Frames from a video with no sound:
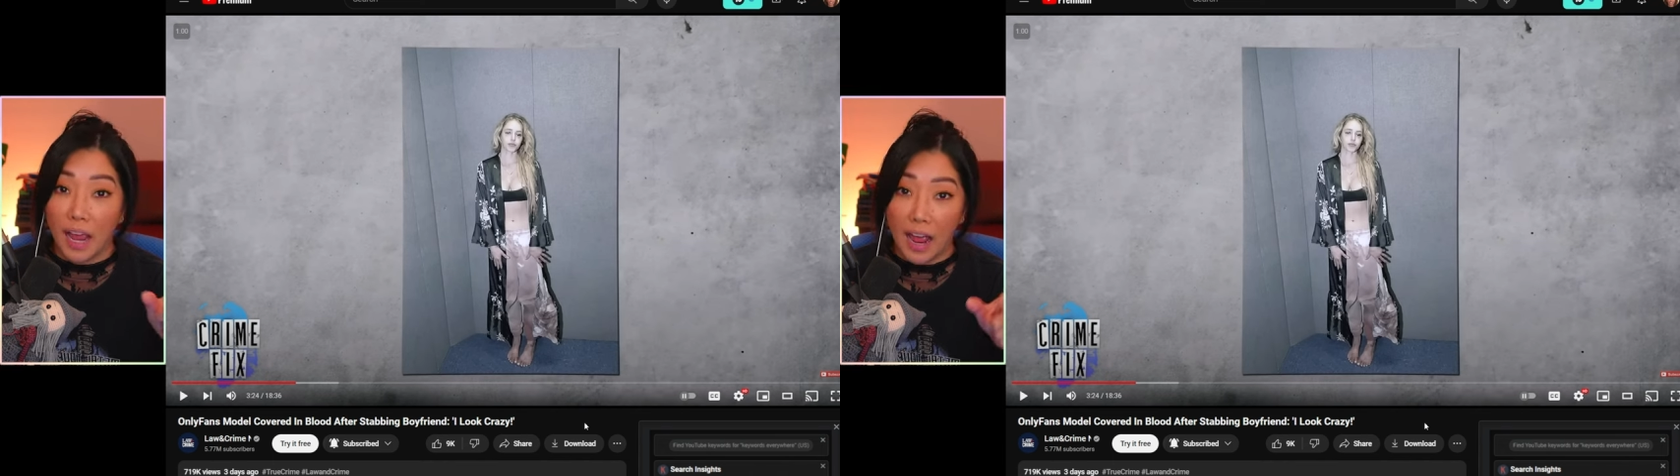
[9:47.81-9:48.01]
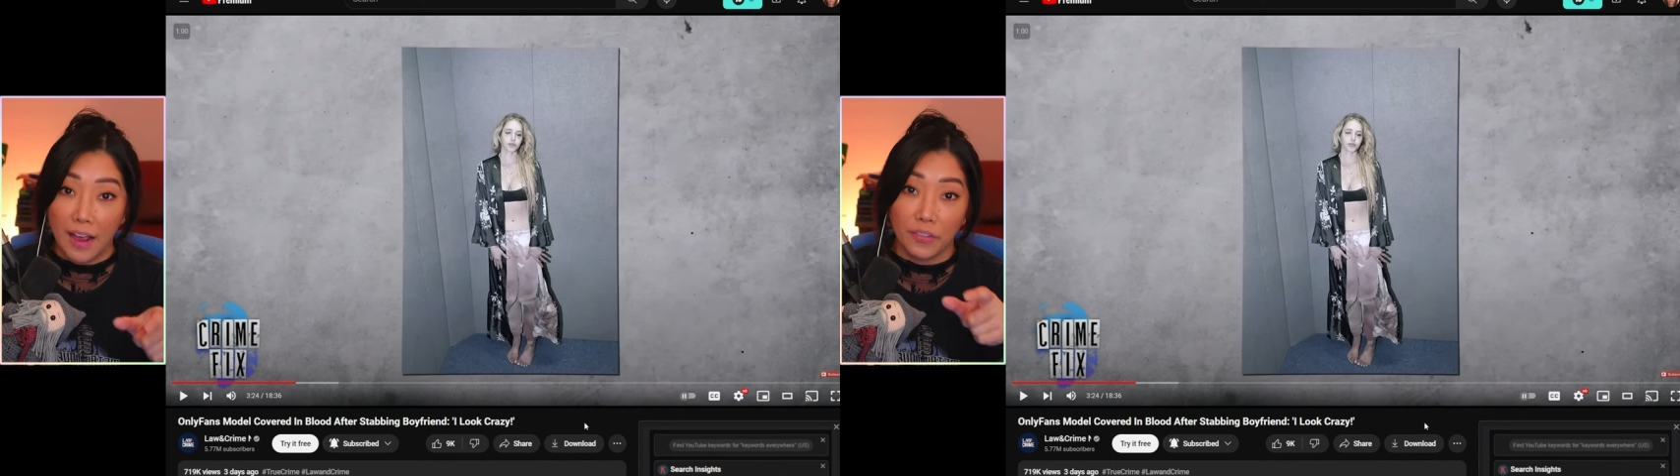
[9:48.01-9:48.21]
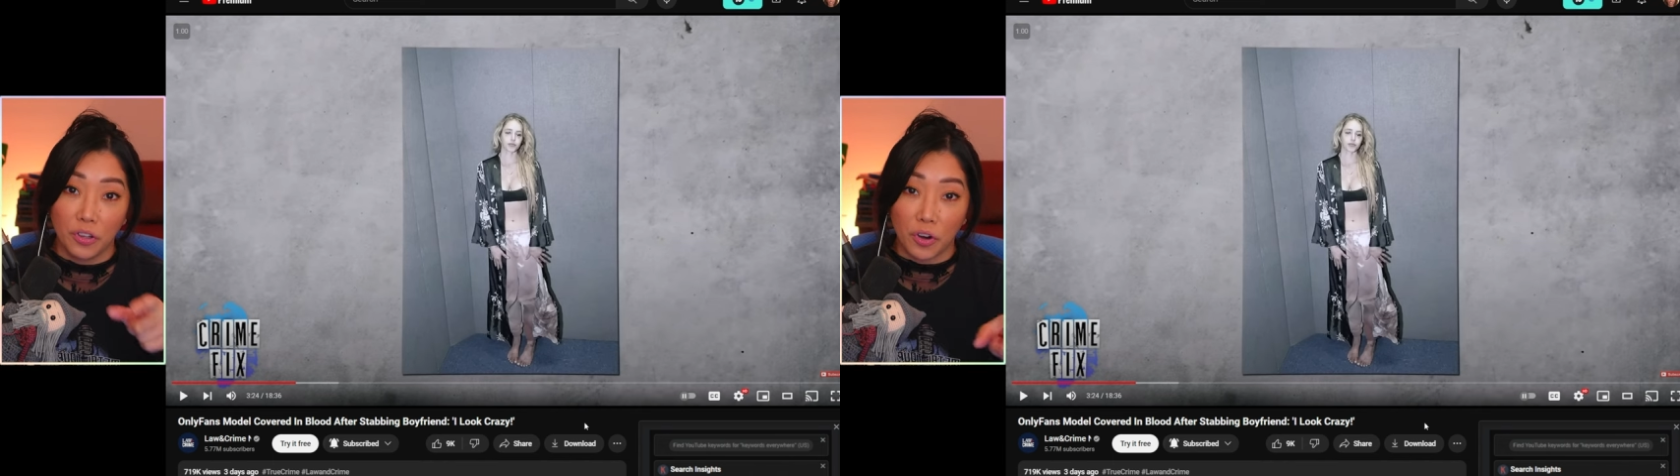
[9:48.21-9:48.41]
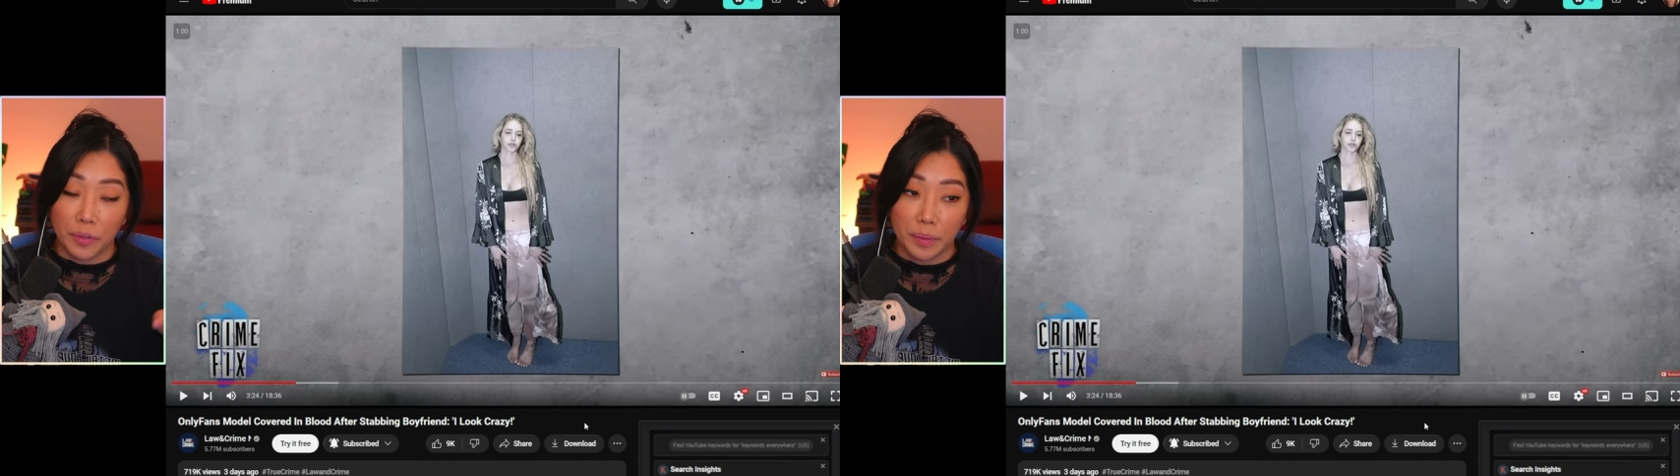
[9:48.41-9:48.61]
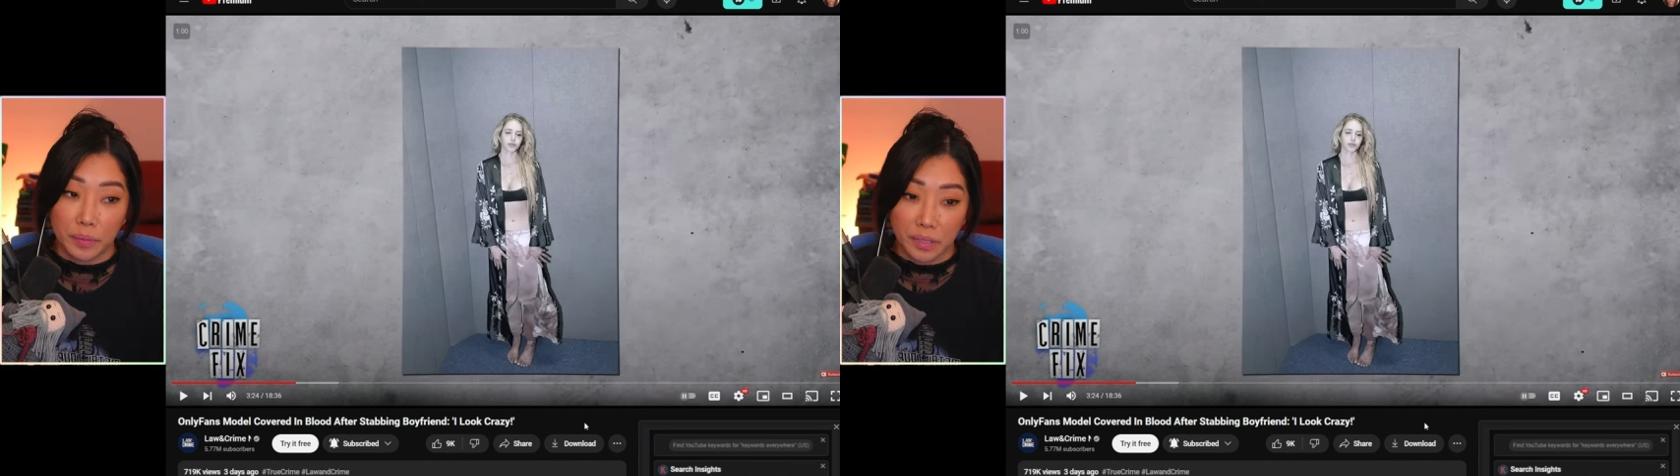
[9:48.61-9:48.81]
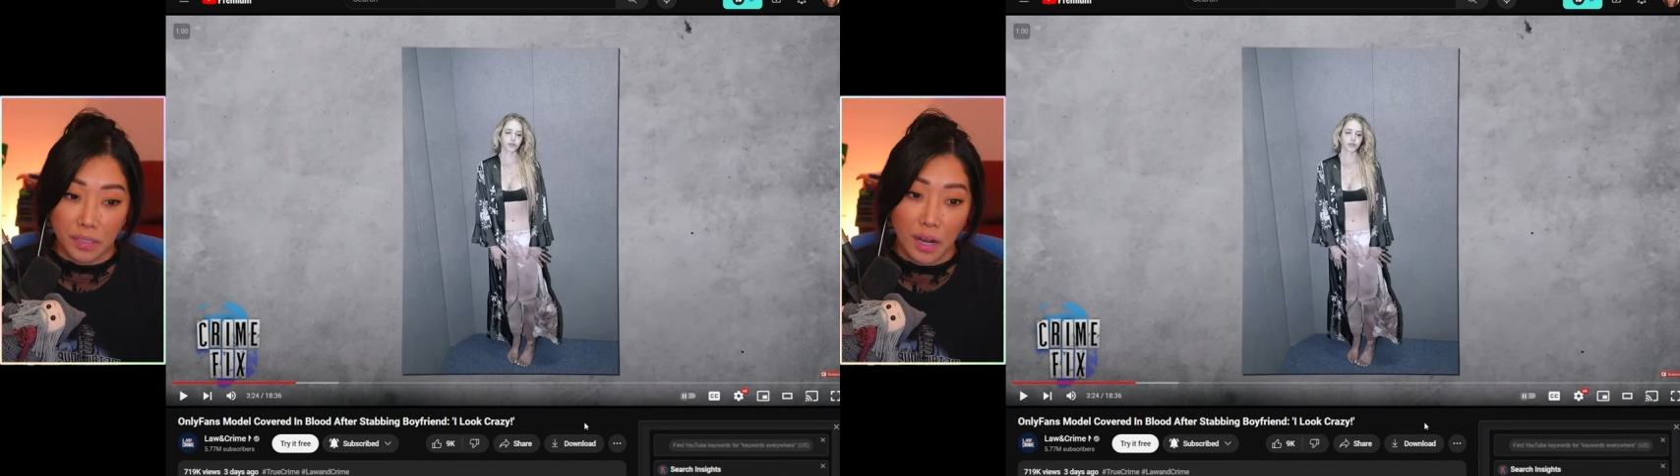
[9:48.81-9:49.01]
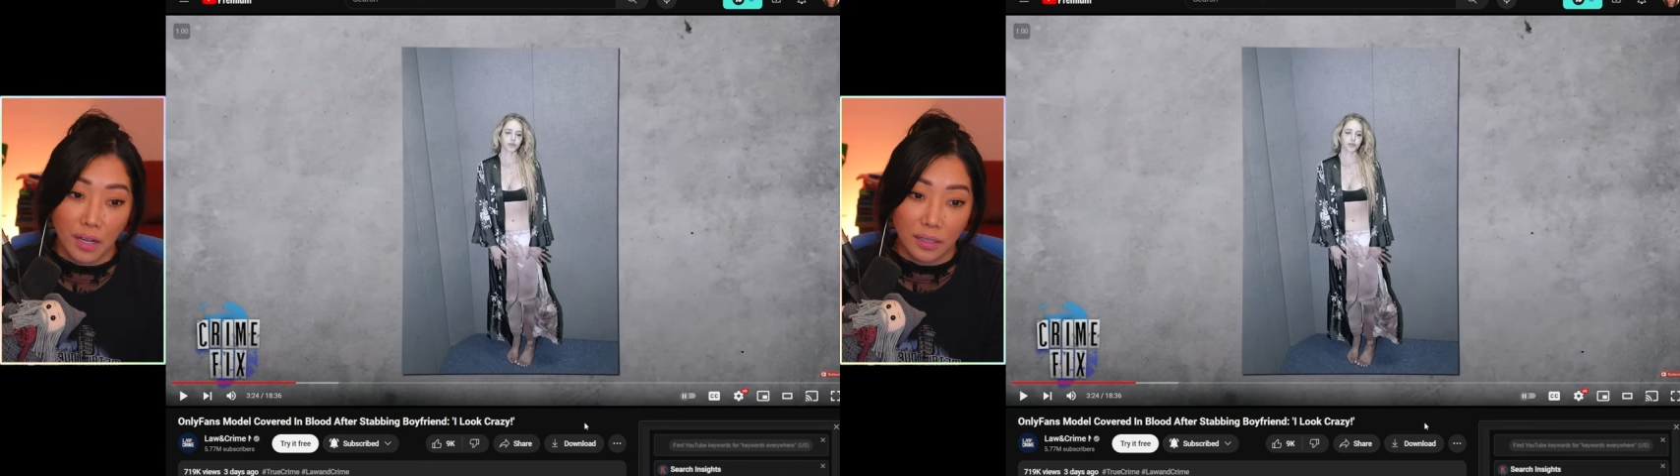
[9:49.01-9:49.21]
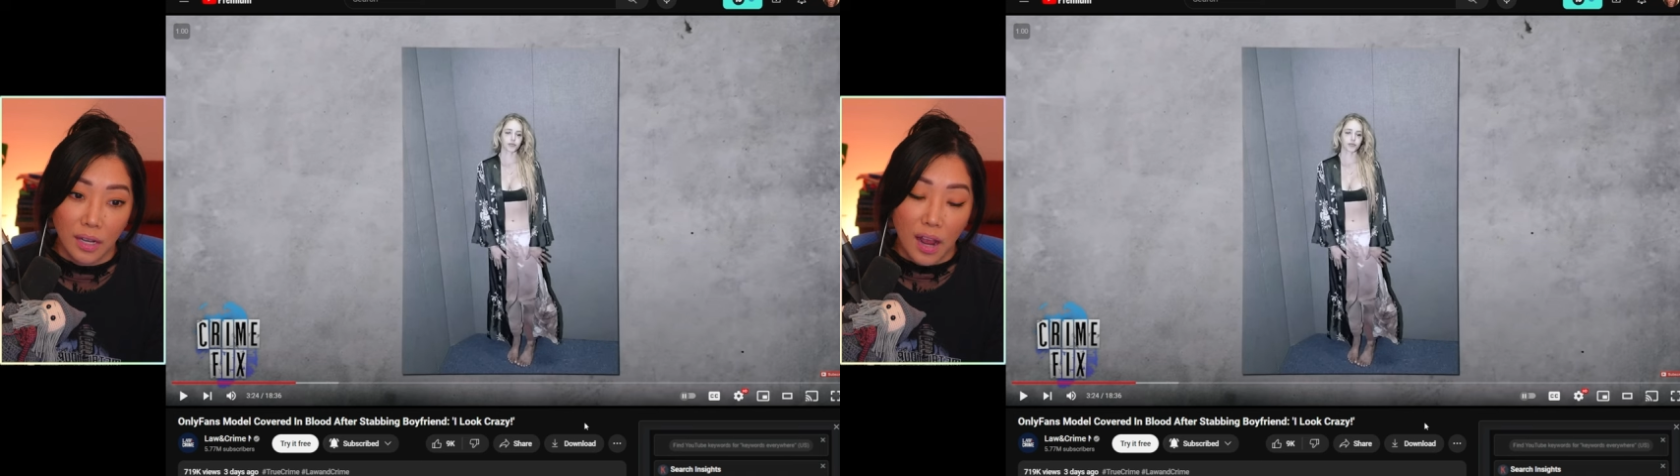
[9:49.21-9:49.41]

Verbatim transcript: after the argument was done?